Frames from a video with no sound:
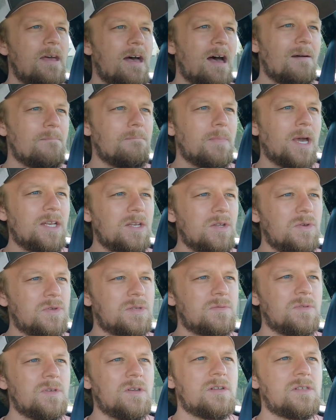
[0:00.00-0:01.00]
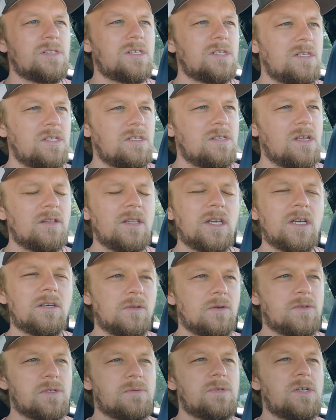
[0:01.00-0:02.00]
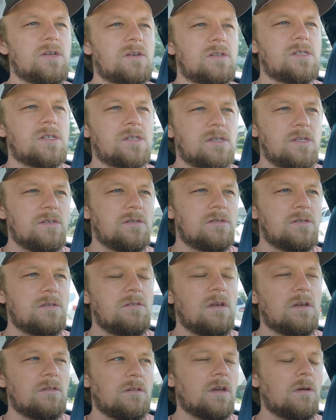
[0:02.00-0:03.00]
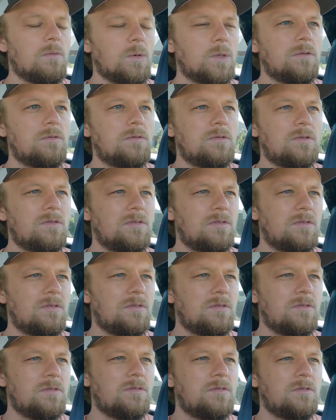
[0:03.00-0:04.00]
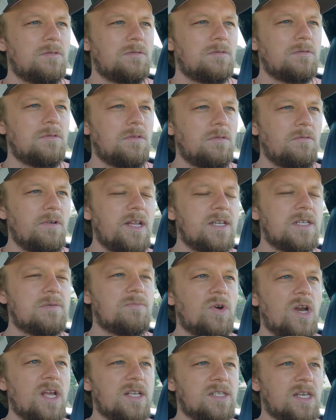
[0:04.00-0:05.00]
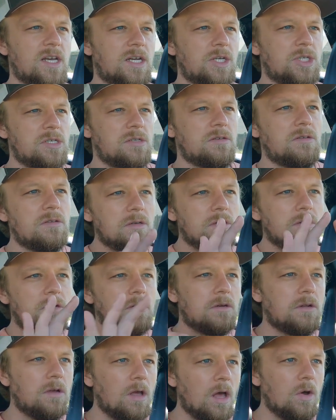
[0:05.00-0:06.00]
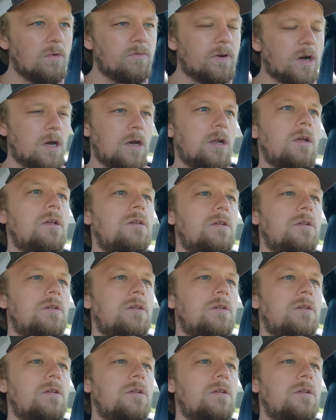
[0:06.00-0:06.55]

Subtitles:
I might do some 0 to 60s. I think I'll do some 0 to 60s. Yeah, I think I will. Random rant section. Over.